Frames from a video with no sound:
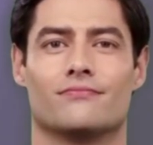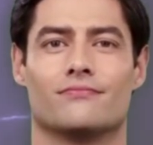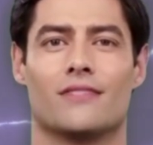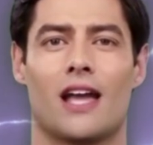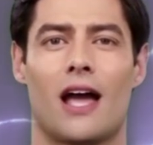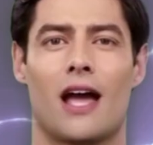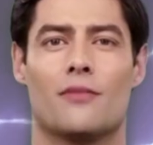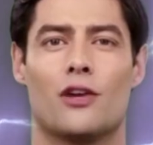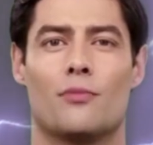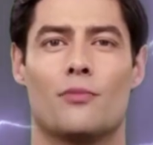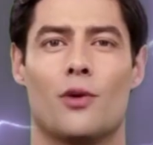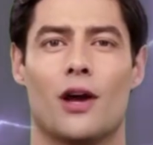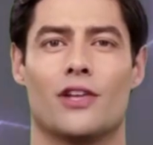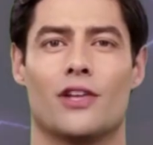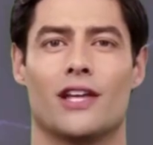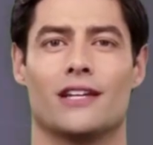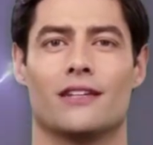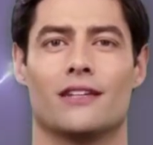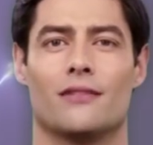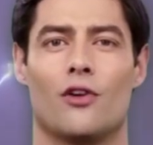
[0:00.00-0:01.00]
And the
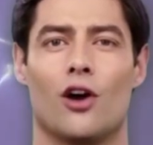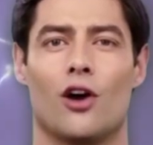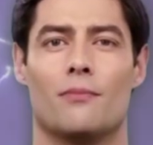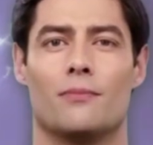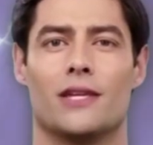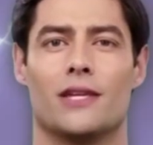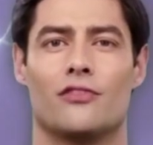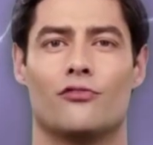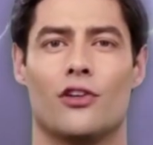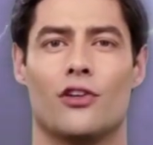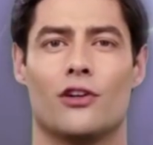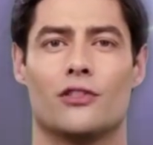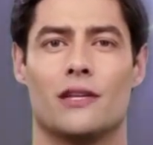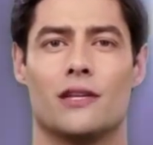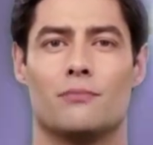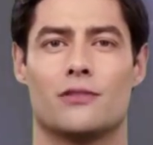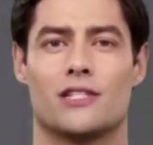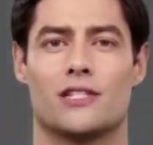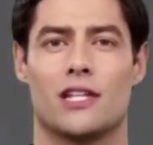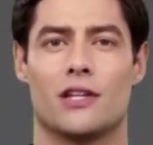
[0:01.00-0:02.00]
money, only
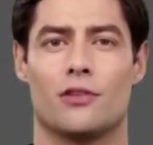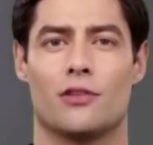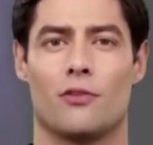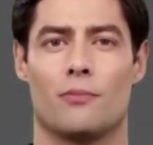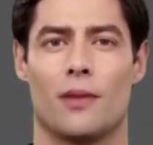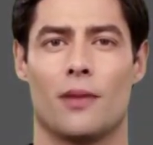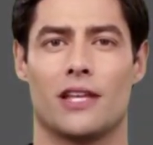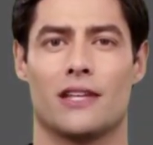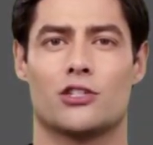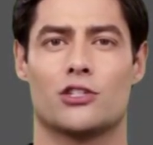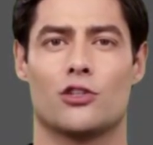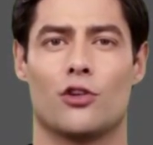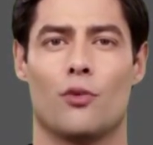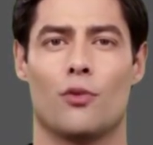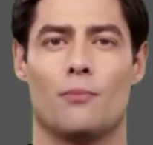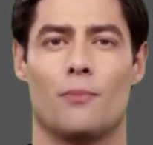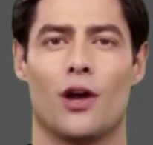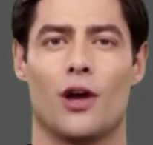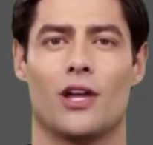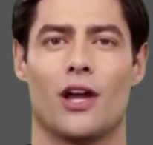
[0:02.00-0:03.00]
30% of bets are
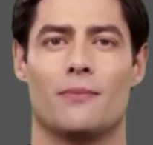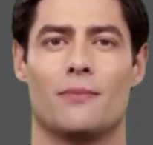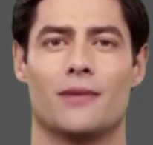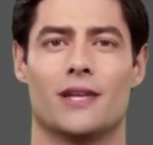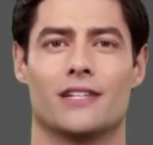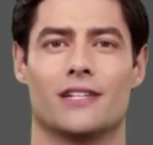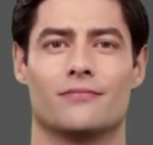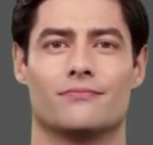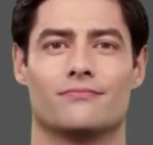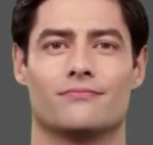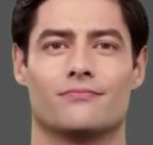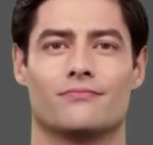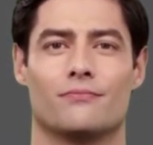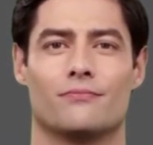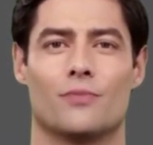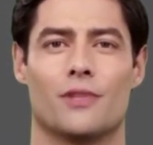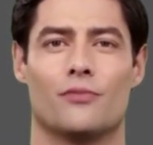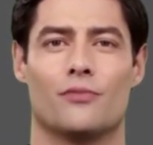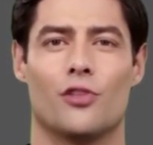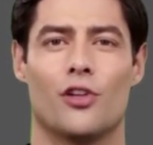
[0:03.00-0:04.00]
on Miami.
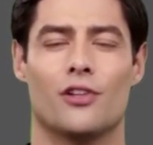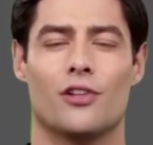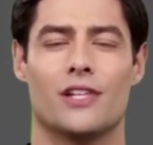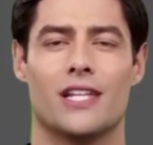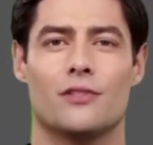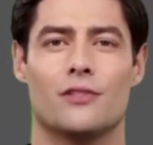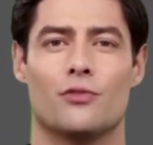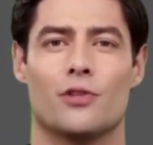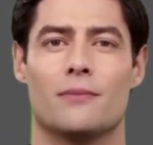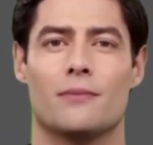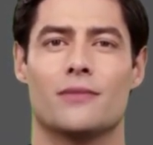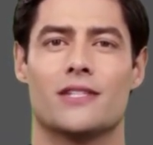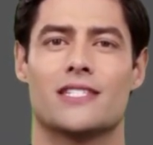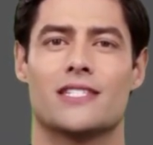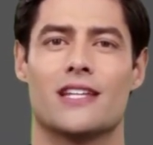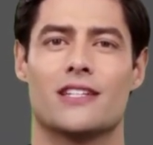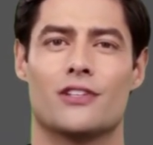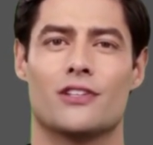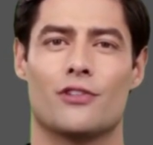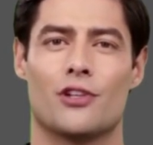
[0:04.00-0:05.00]
But
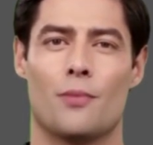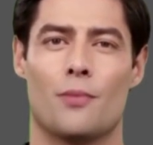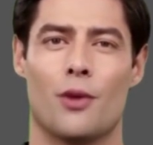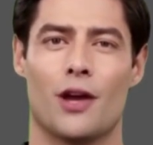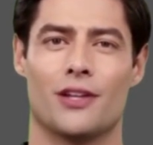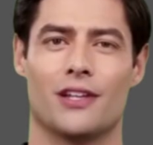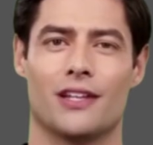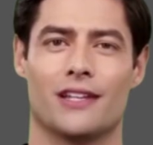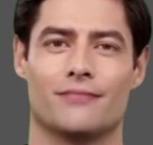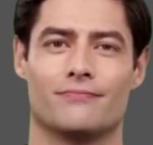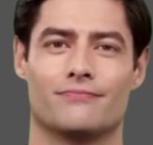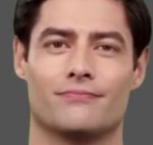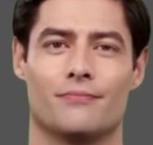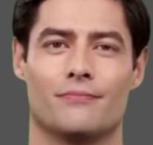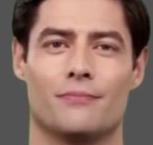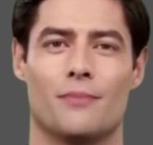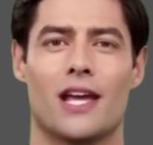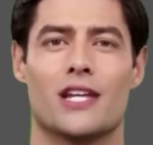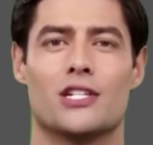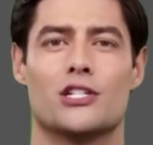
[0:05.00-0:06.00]
33% of the money.
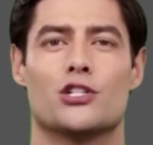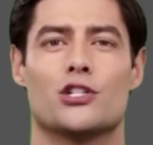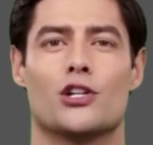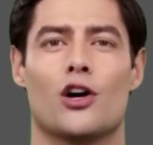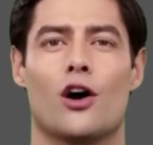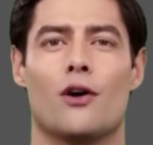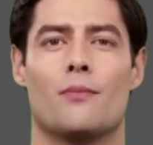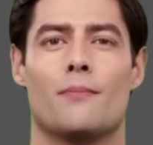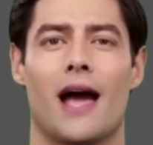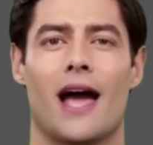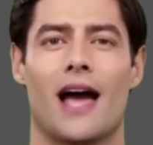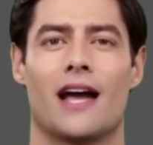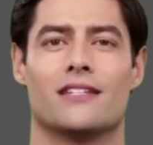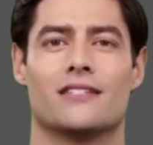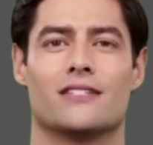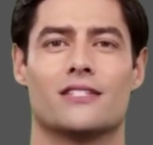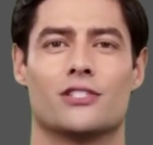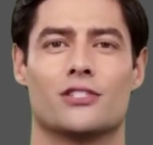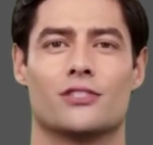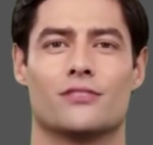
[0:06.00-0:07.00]
That's sharp
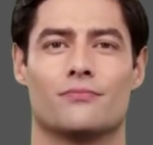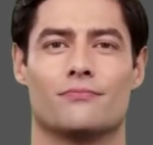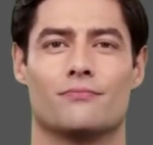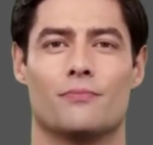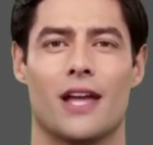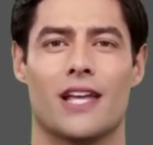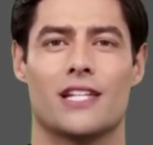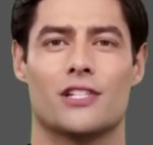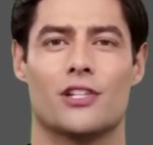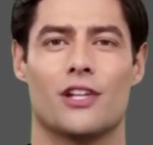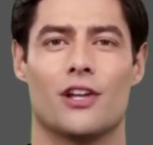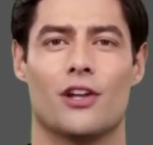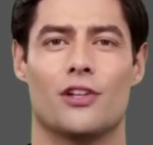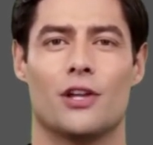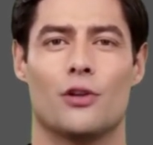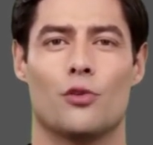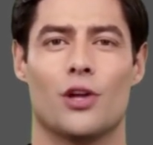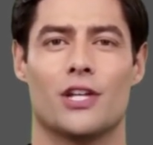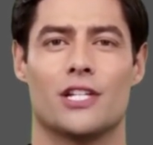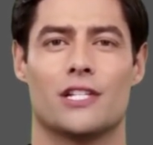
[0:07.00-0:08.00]
hands. That's
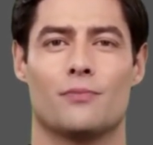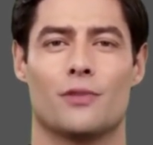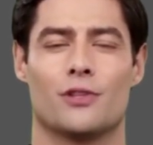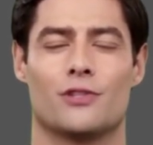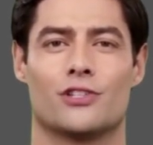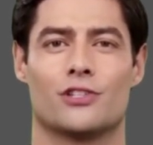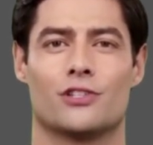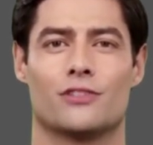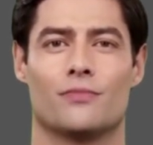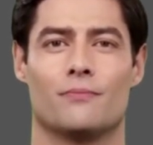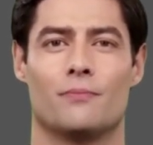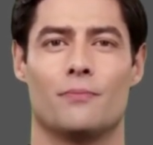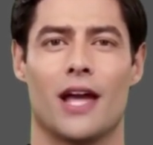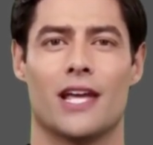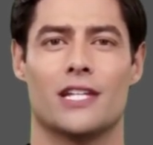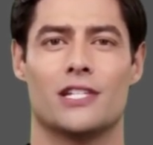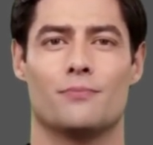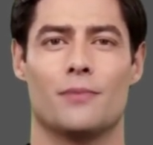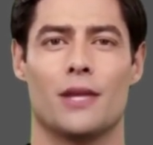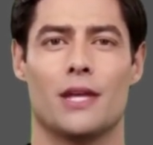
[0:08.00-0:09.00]
early whispers.
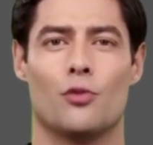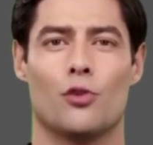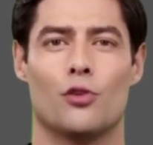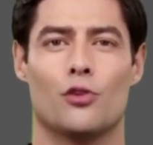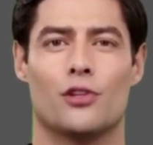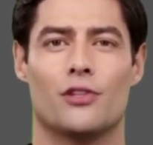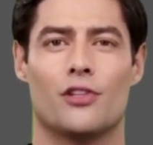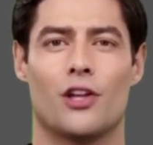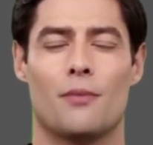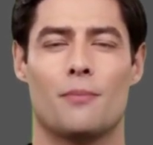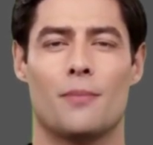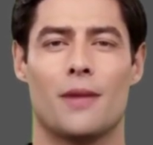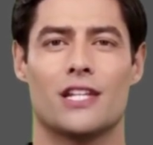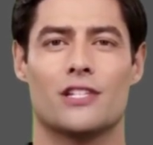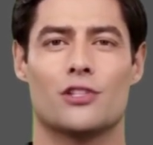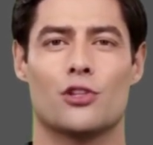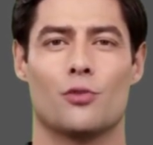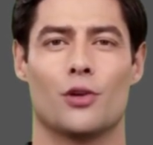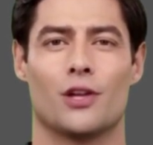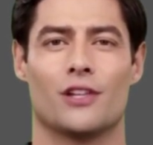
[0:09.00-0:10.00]
That's people who don't need
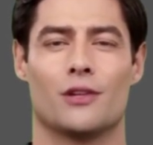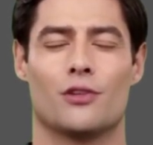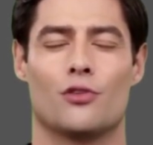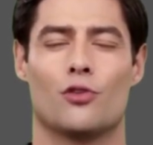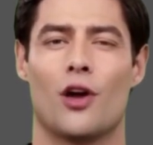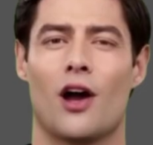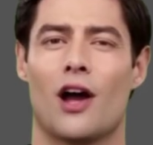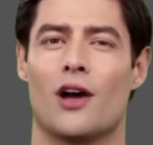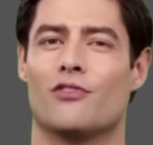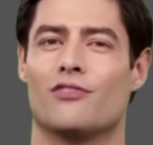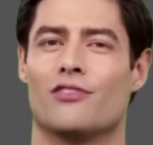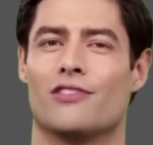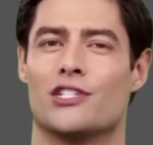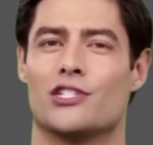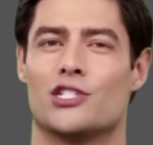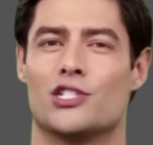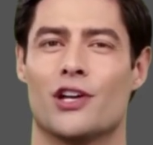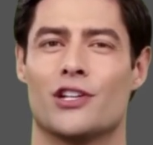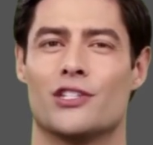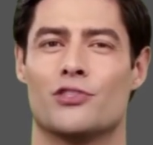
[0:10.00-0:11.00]
to win the crowd,
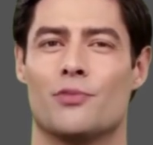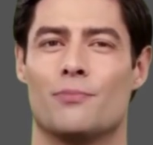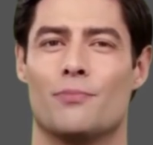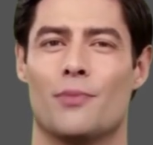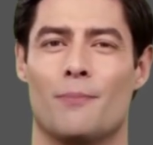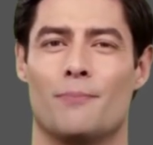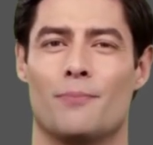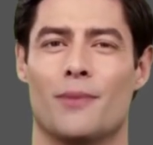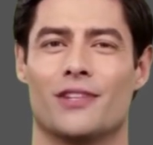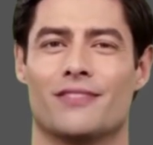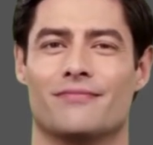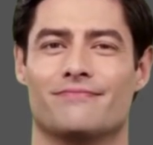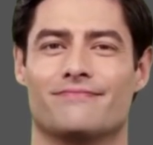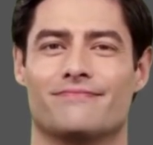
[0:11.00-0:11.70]
just the number.